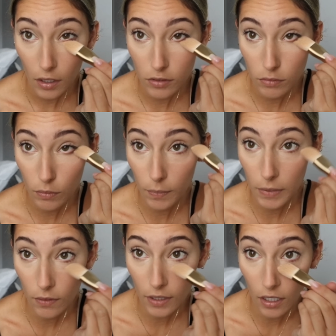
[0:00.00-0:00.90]
because we will
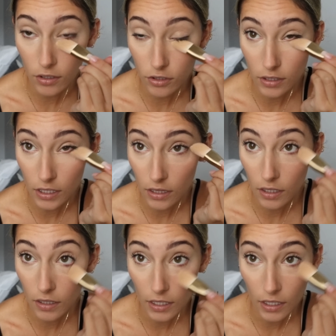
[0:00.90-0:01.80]
be going underneath
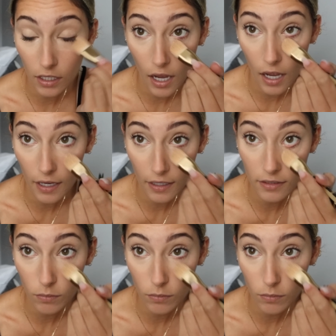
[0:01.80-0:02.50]
the eye as